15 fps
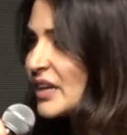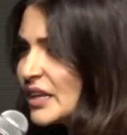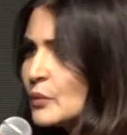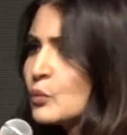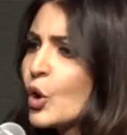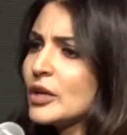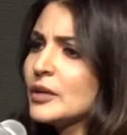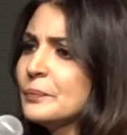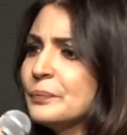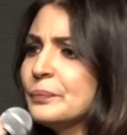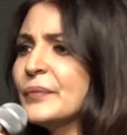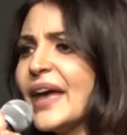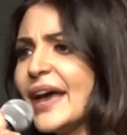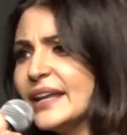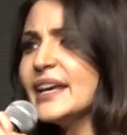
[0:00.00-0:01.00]
did what
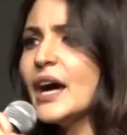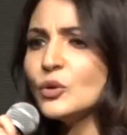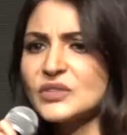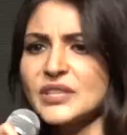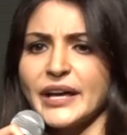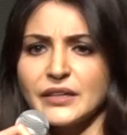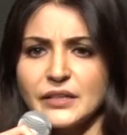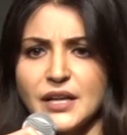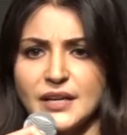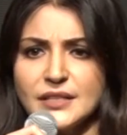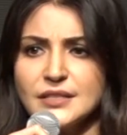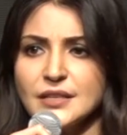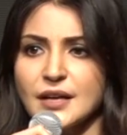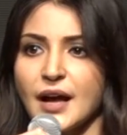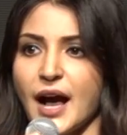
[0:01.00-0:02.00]
any outsider
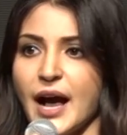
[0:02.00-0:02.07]
does.